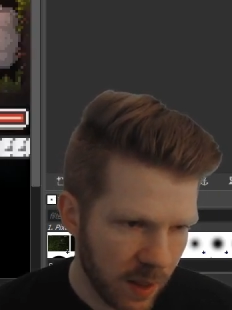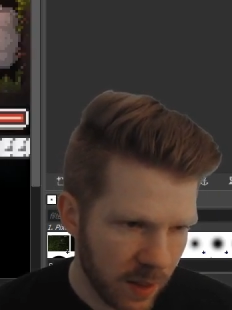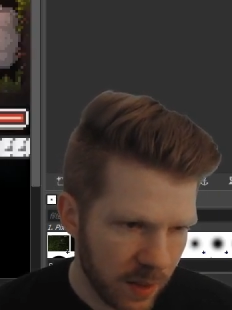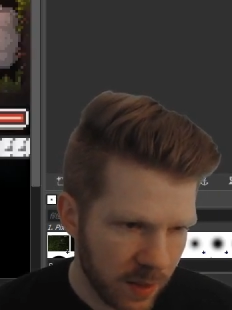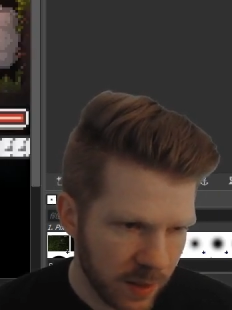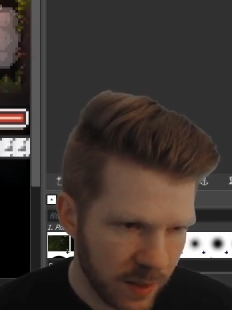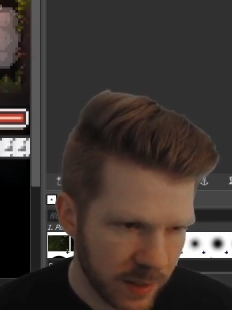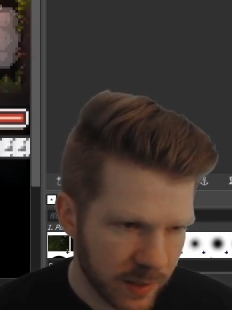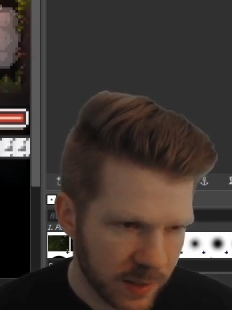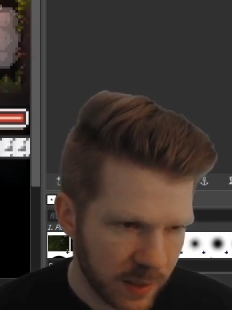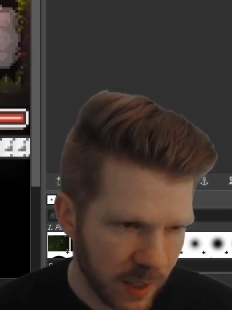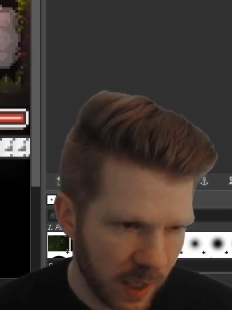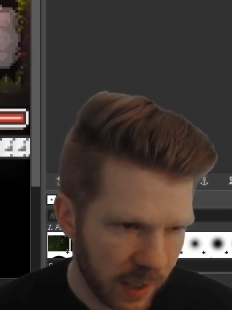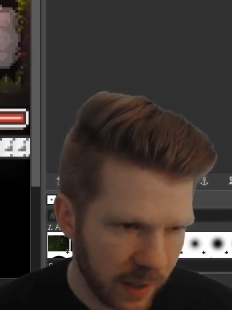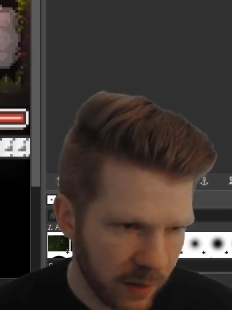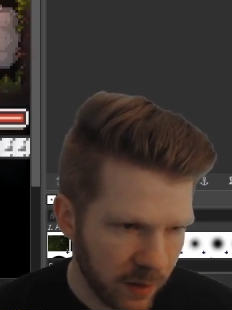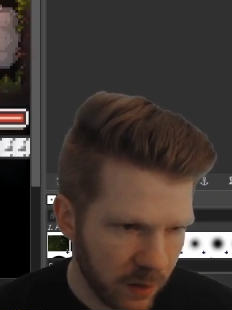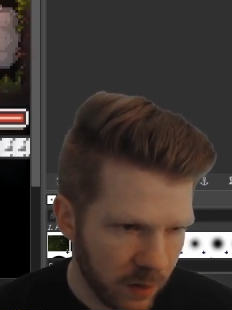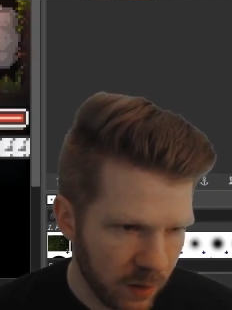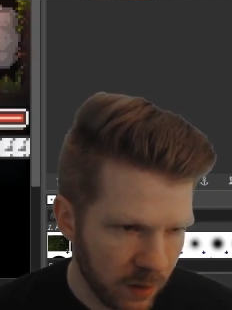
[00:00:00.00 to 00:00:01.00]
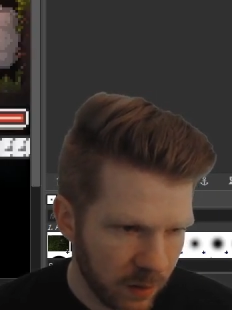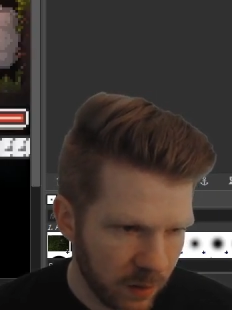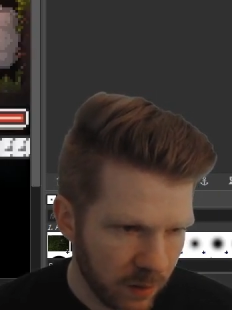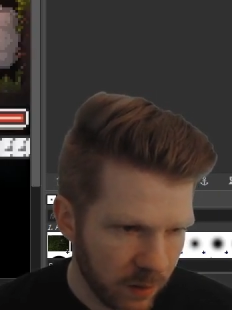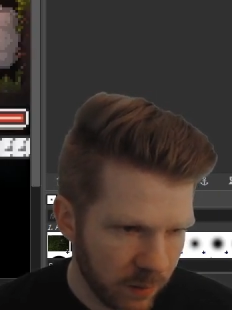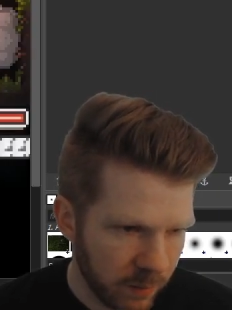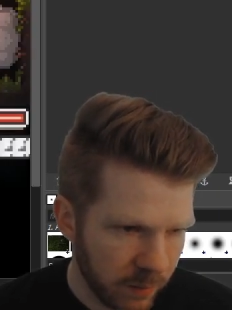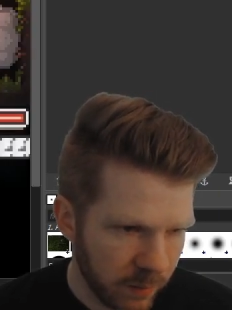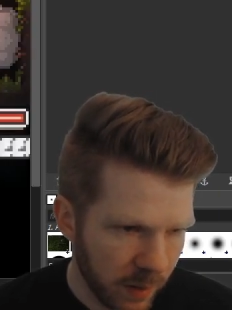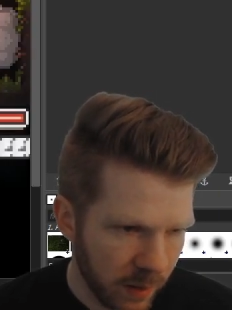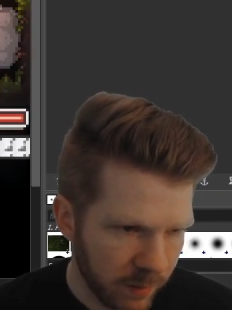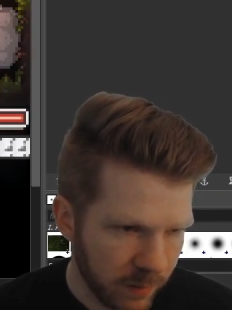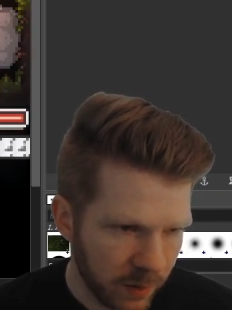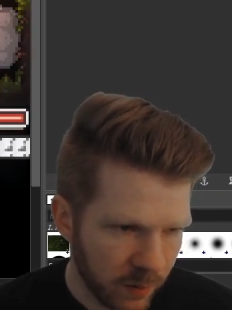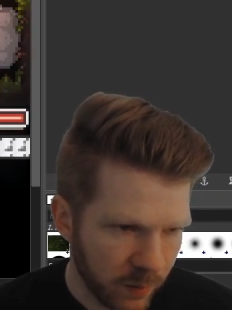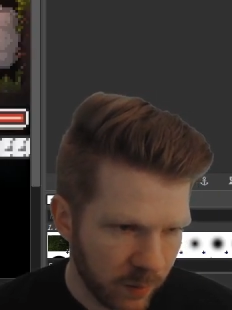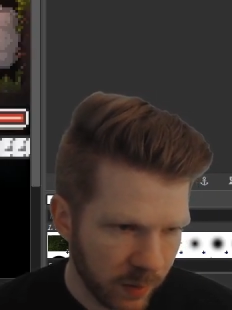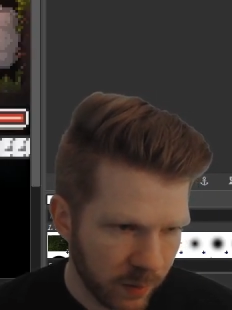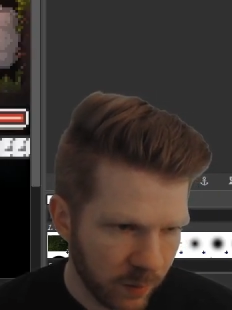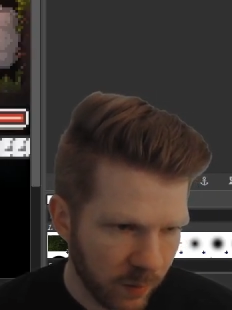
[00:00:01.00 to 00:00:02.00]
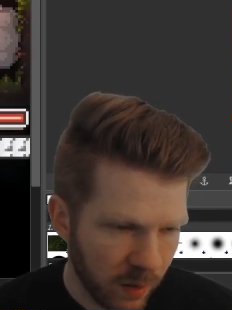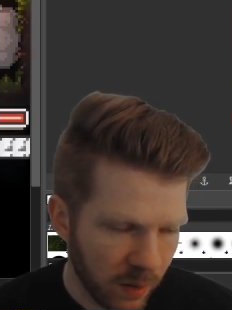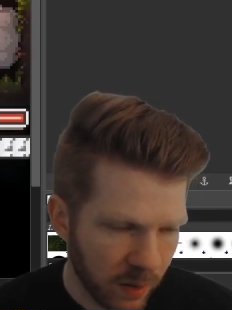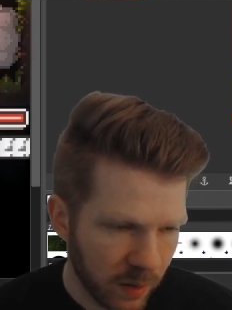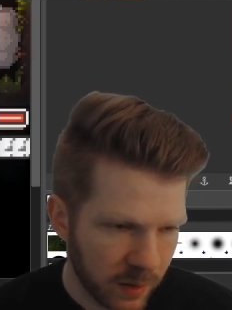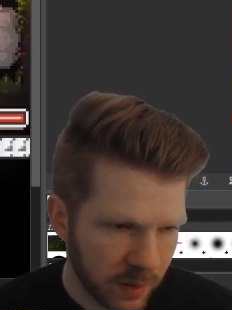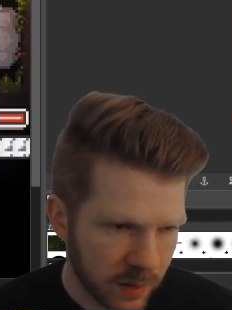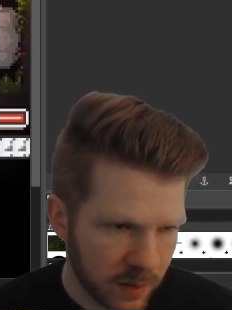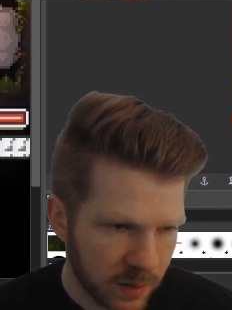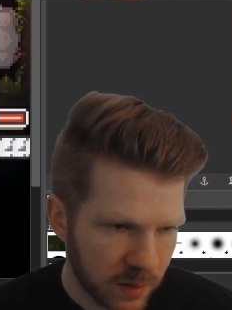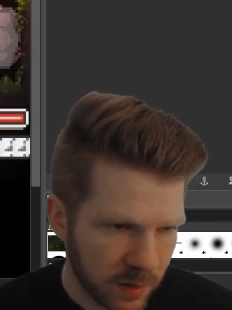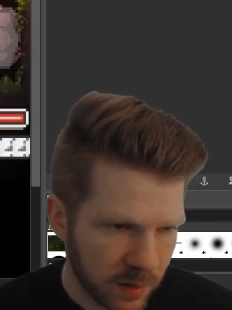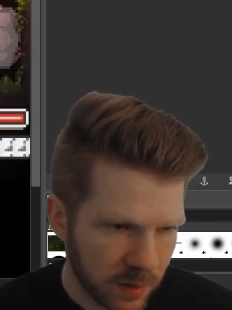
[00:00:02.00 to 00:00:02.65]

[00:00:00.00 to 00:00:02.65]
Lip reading: this tile, maybe we want